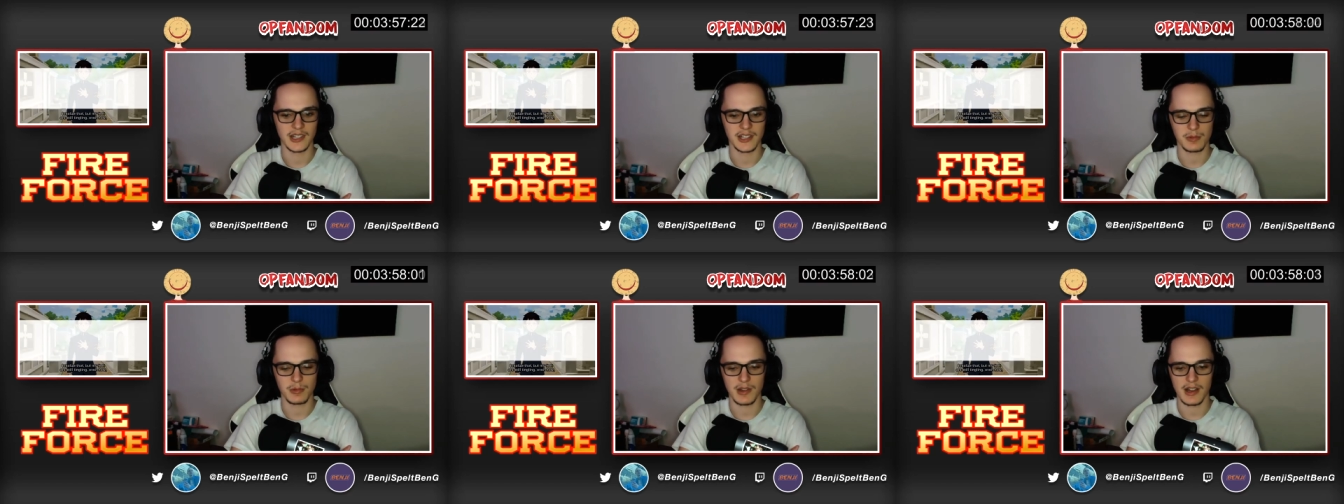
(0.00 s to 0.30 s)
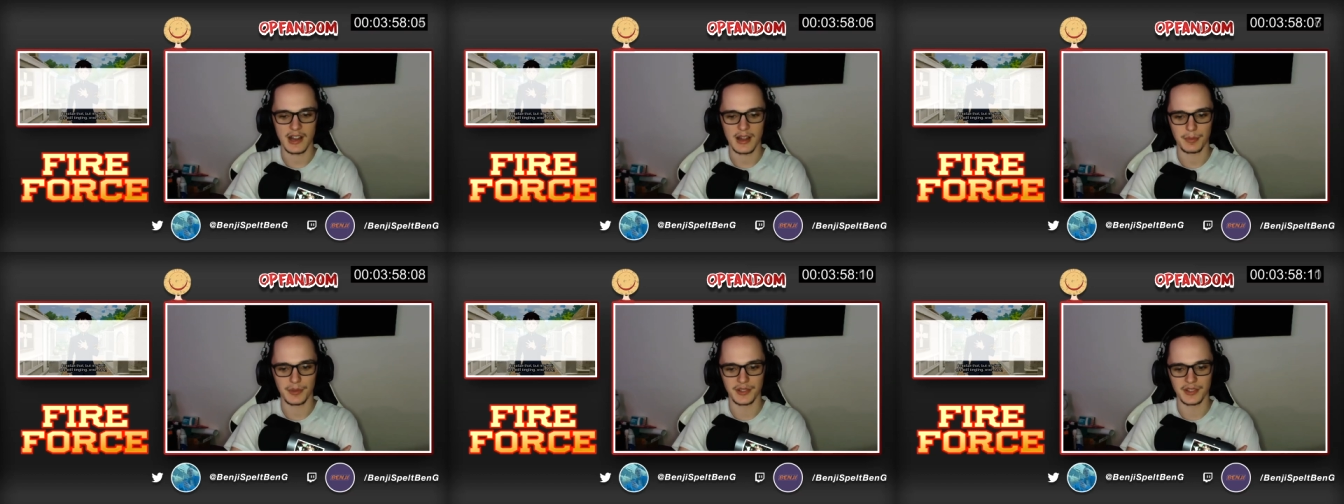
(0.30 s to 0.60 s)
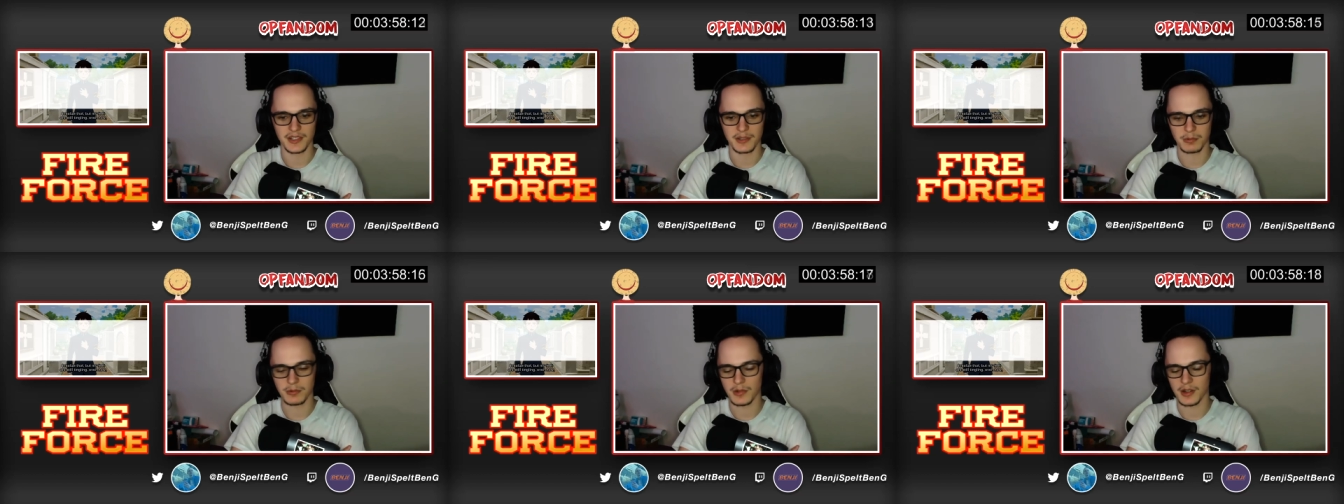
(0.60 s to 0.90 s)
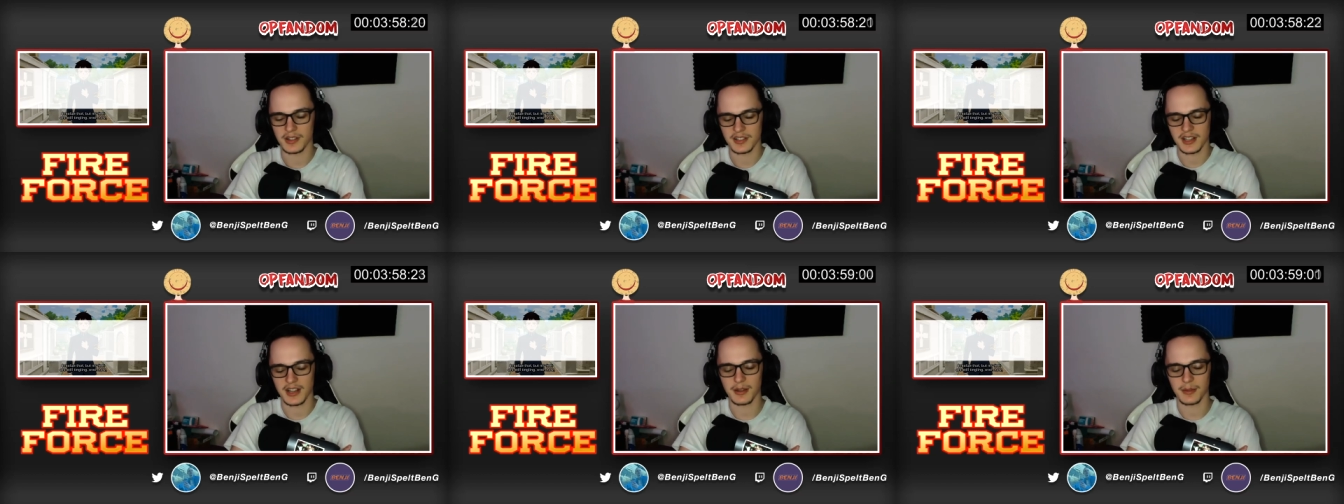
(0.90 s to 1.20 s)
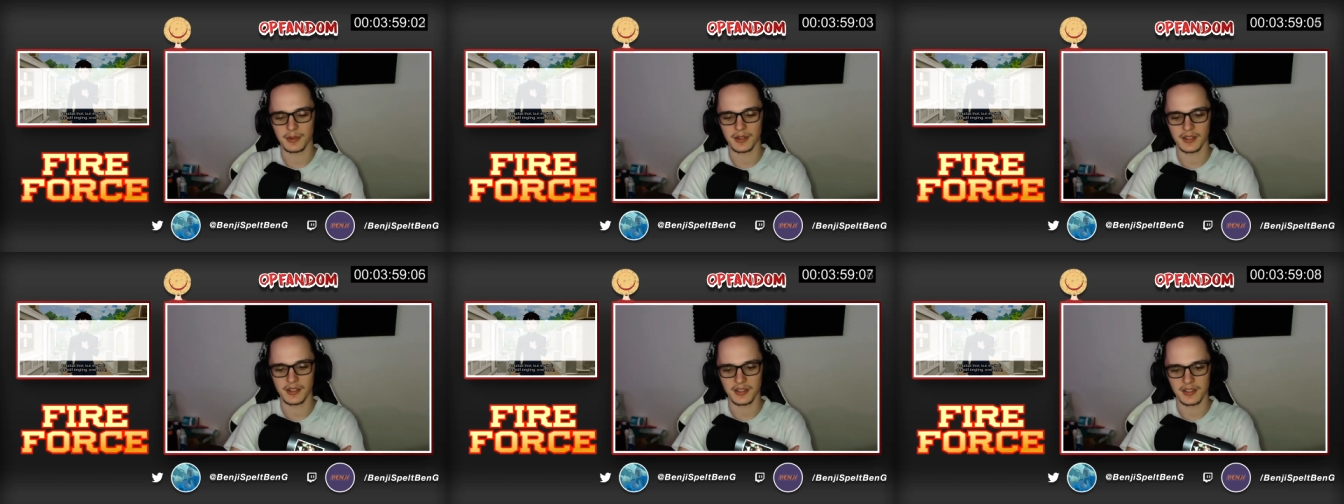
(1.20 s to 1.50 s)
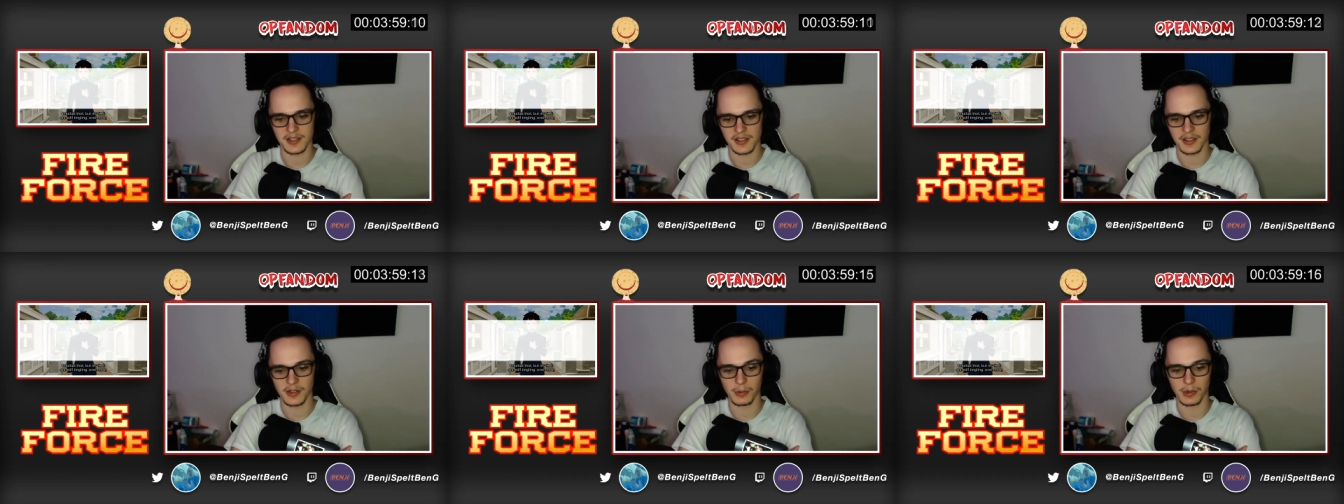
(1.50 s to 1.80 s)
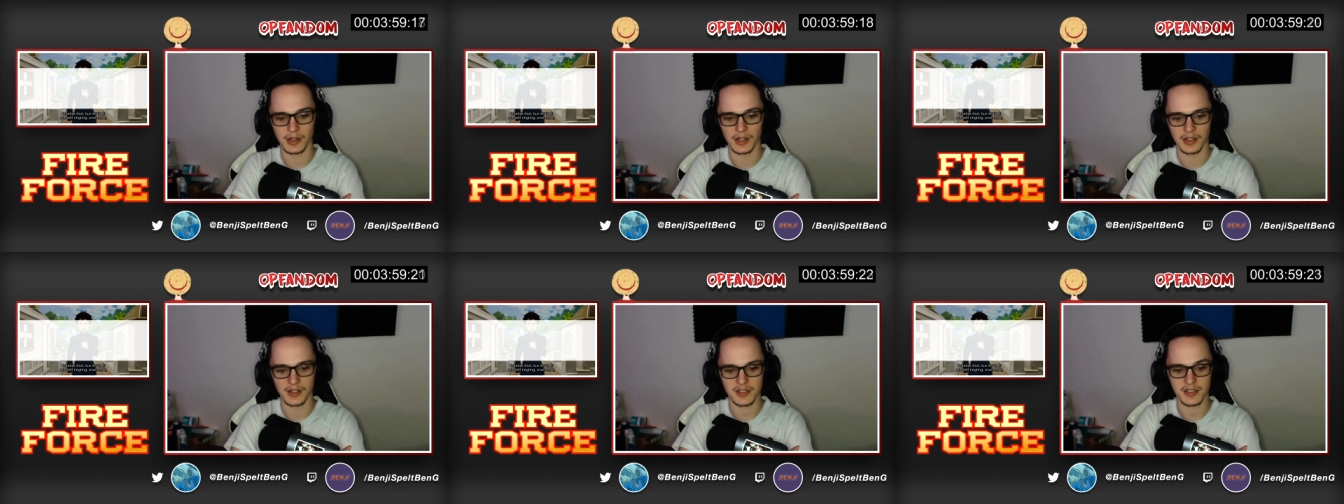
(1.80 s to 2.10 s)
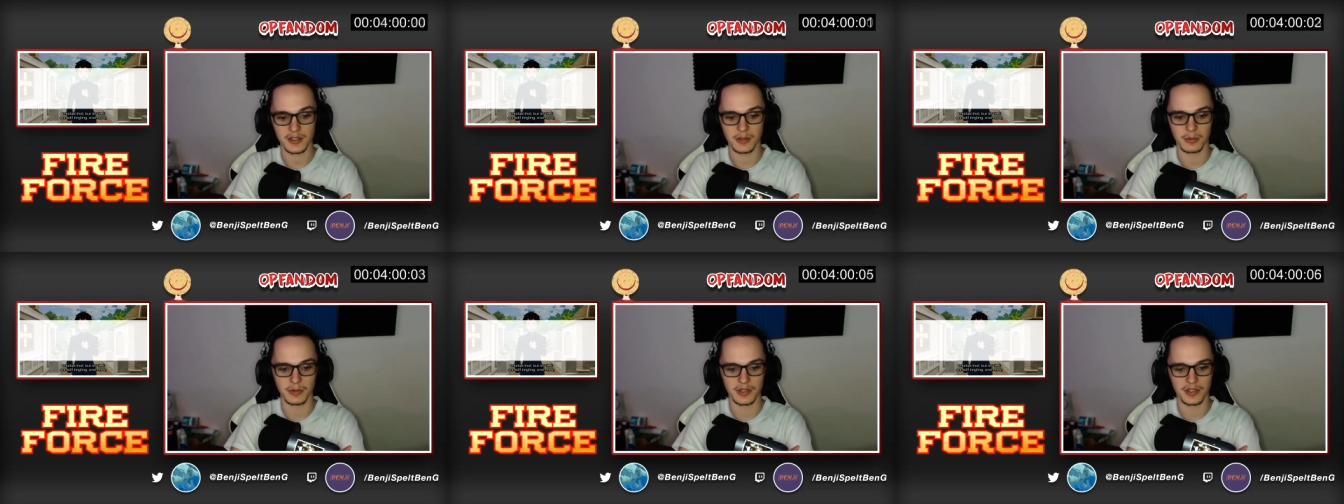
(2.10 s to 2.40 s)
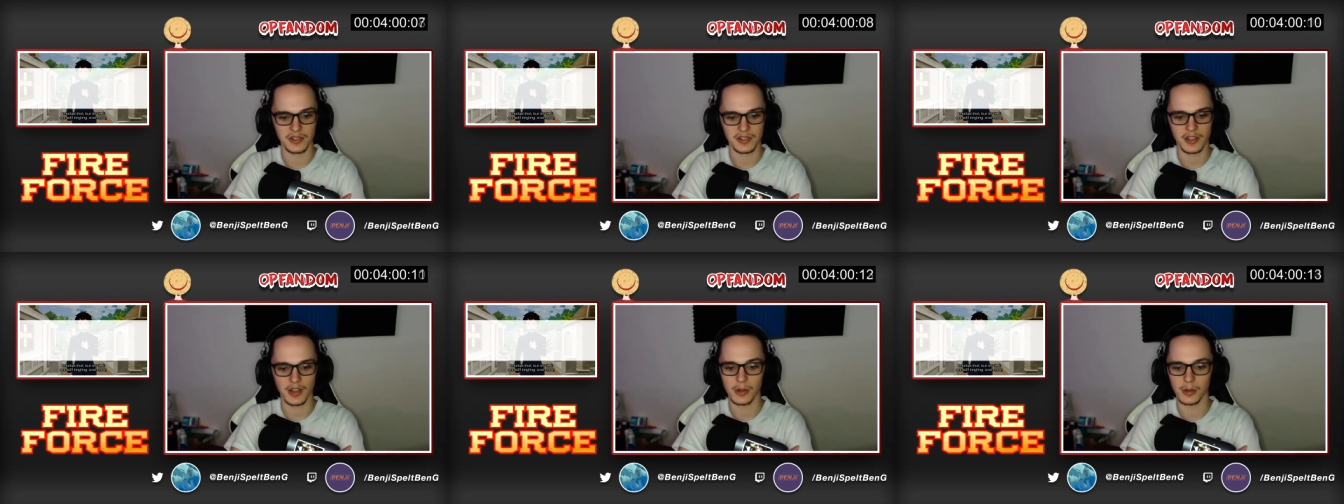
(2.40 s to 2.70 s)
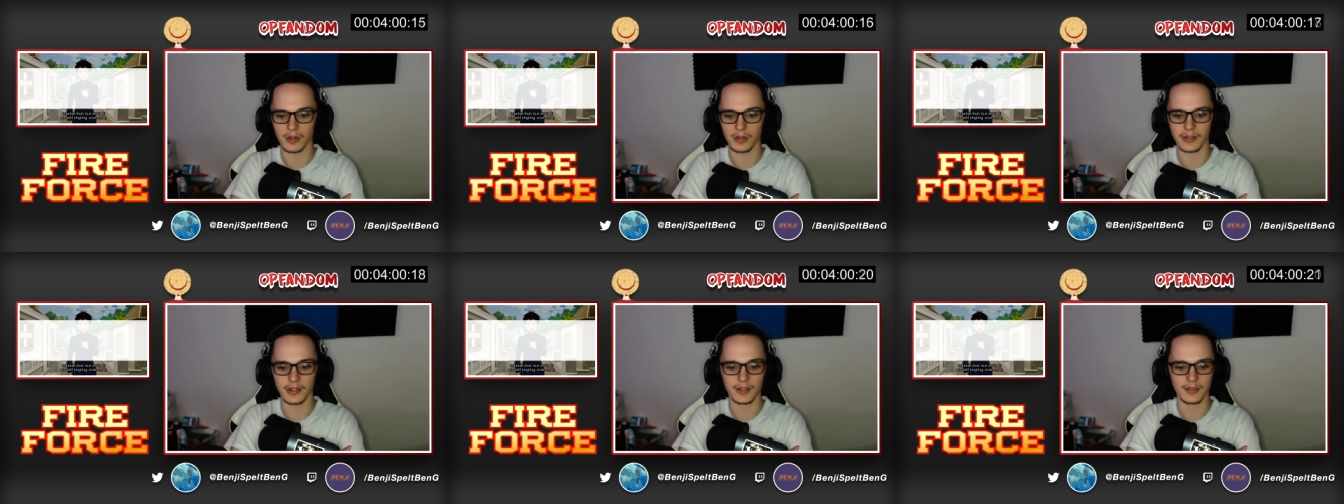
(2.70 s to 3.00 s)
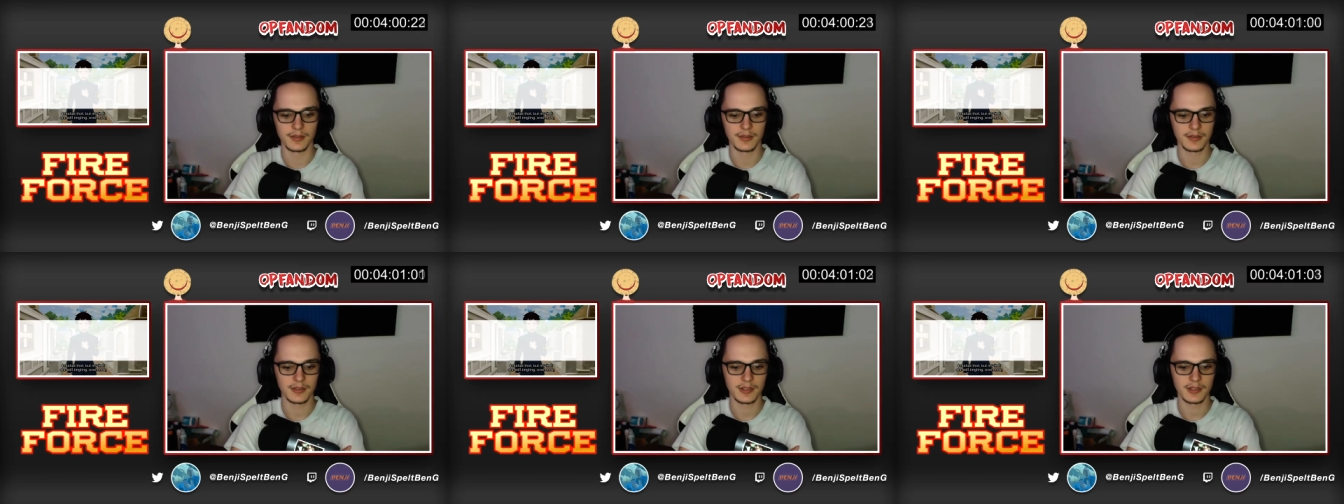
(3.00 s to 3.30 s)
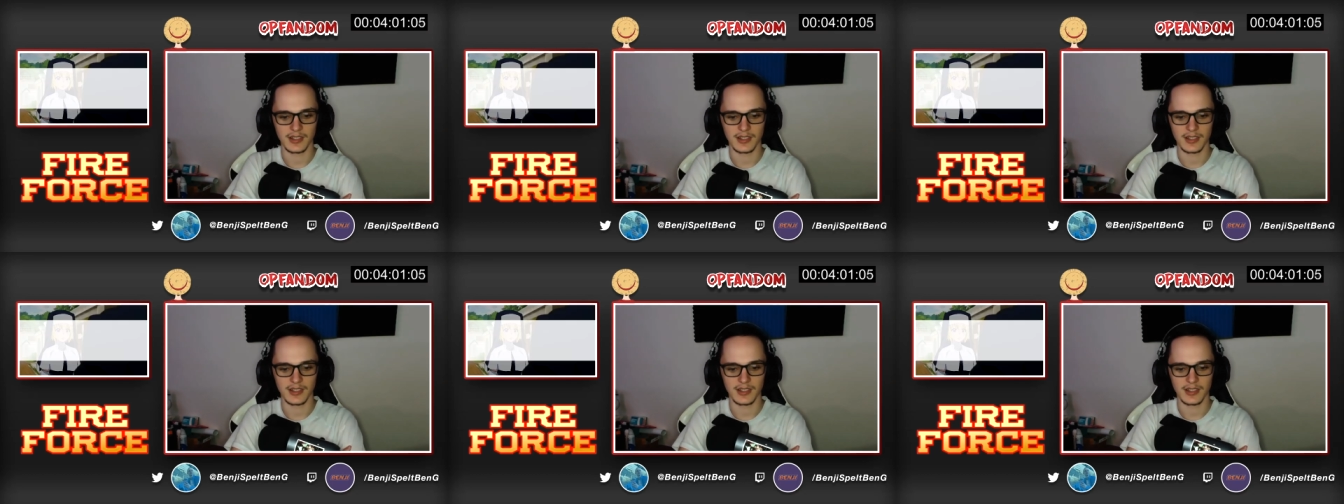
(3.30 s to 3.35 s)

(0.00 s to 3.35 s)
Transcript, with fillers: It's what happens. It's what happens in the world, so we just go with it.